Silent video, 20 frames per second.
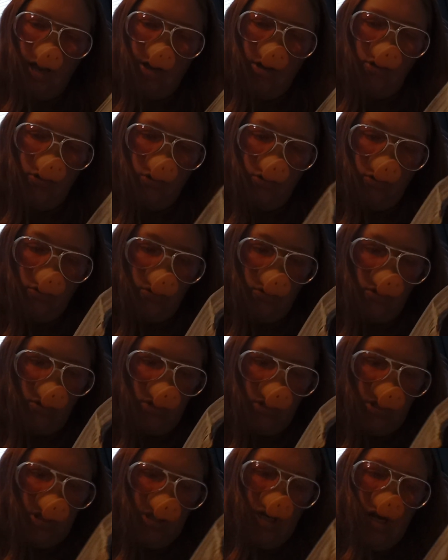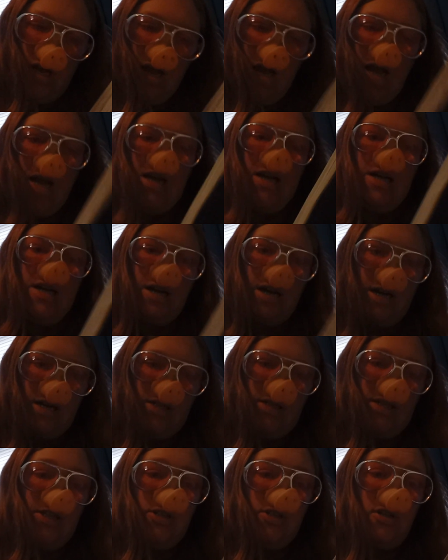angels,
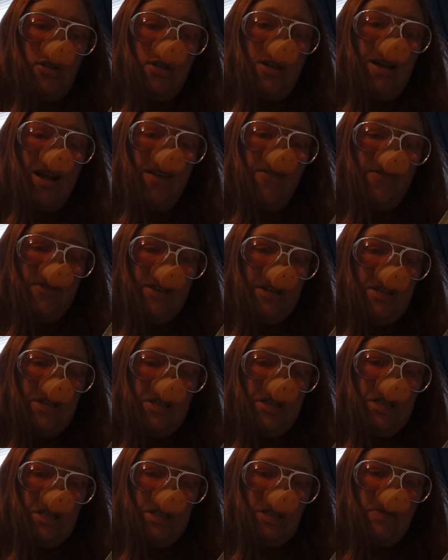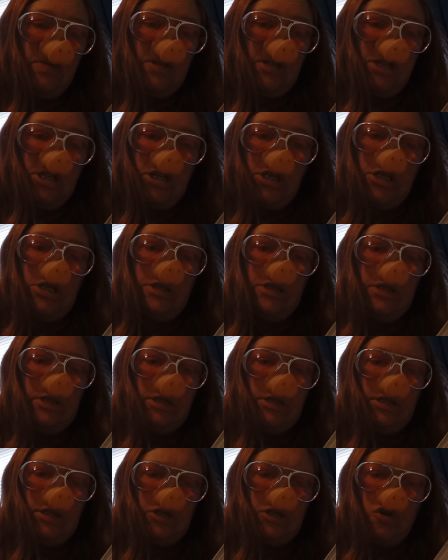a little laughing thing with
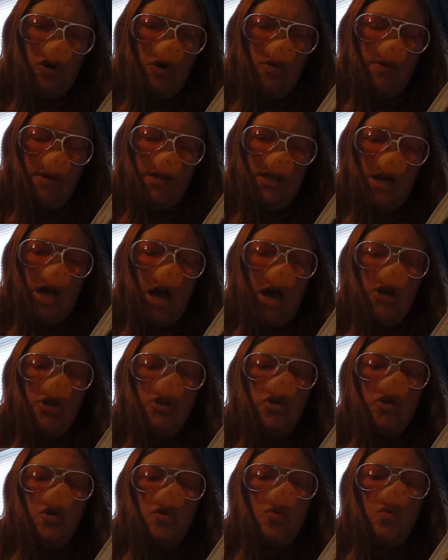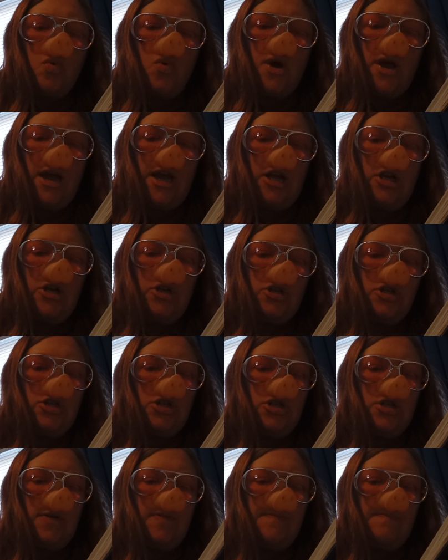gilded or with azure wings.
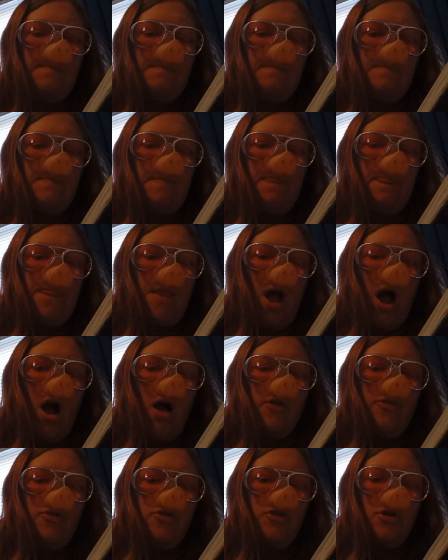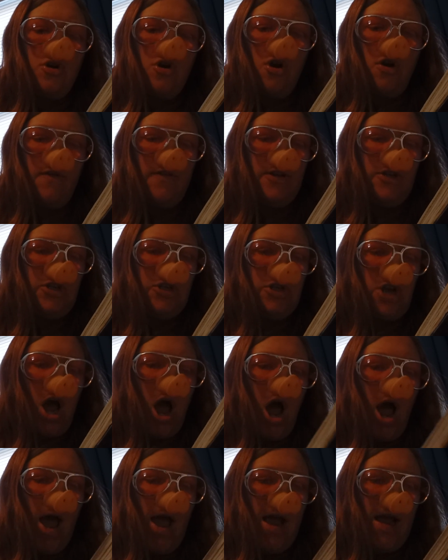On the curved
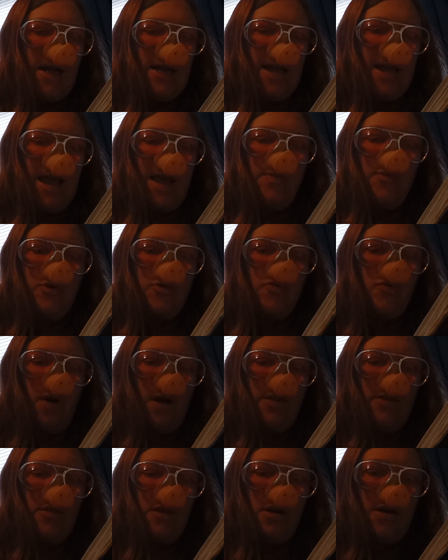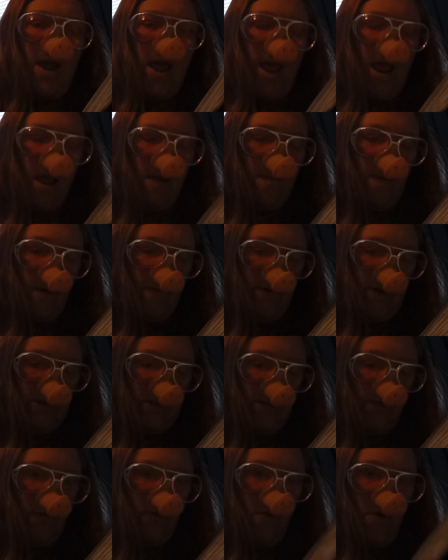side he would write the name of
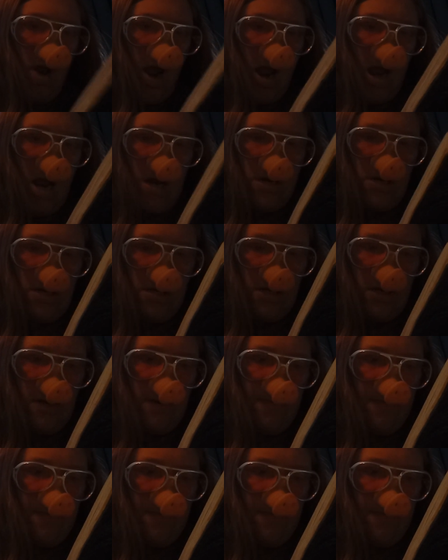his friend,